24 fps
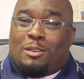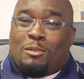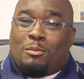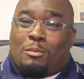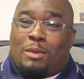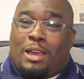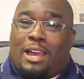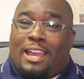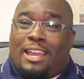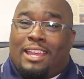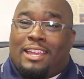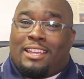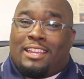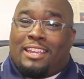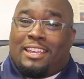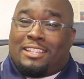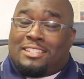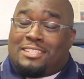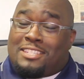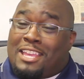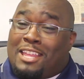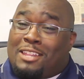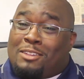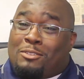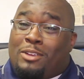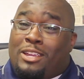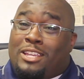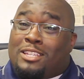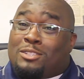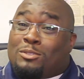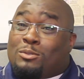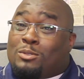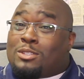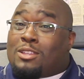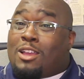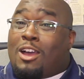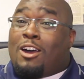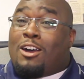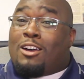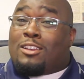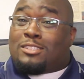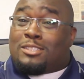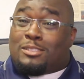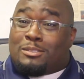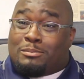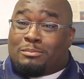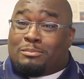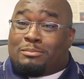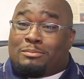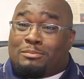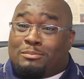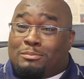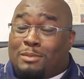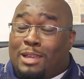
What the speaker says: my acceleration was awesome.